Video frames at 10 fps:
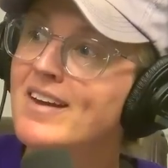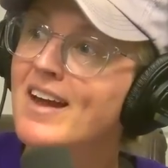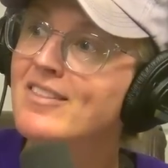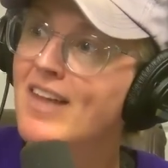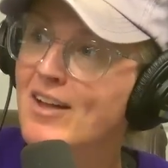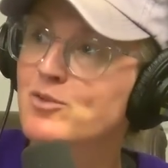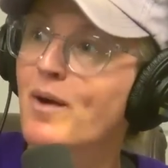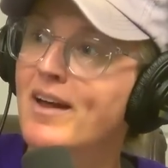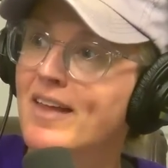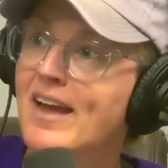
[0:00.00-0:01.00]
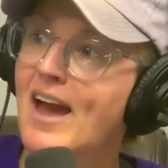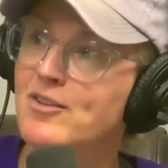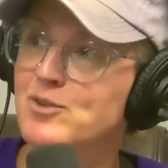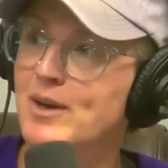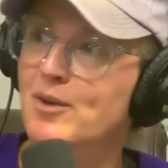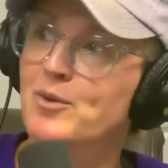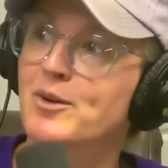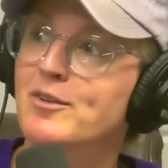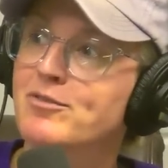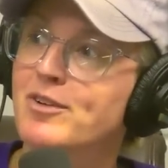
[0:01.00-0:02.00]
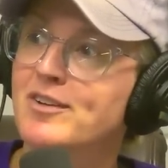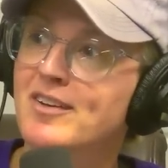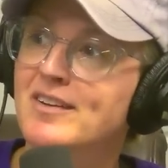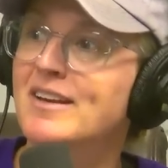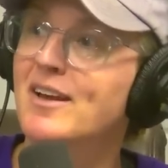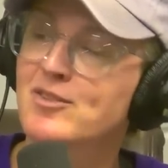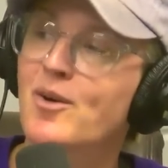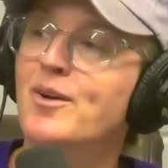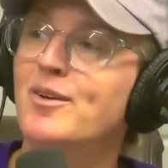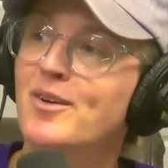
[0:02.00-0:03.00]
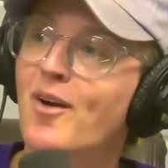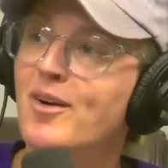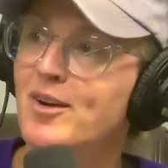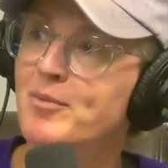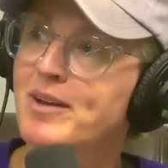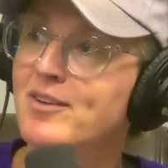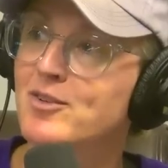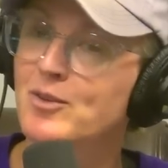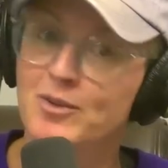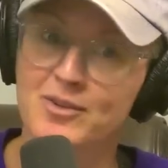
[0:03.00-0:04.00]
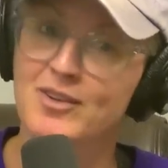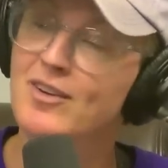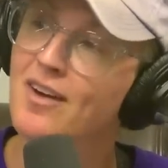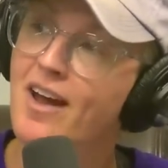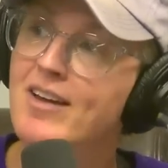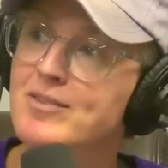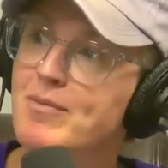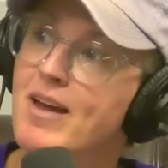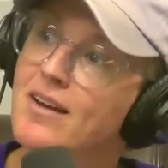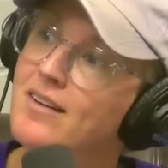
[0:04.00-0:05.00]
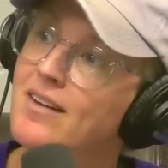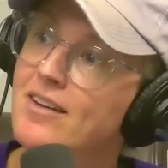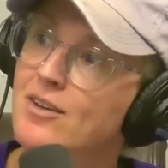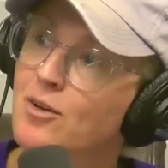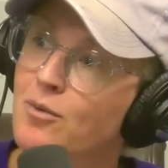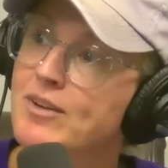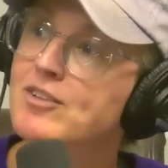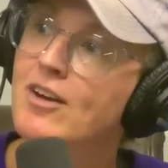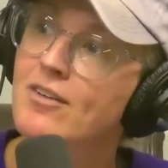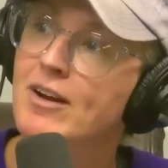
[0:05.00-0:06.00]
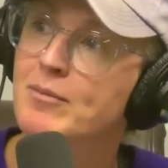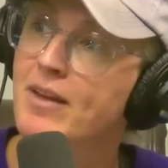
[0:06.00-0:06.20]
And that's why, like, as you get older, fertility gets harder and harder because you're losing your eggs, man. You don't regenerate them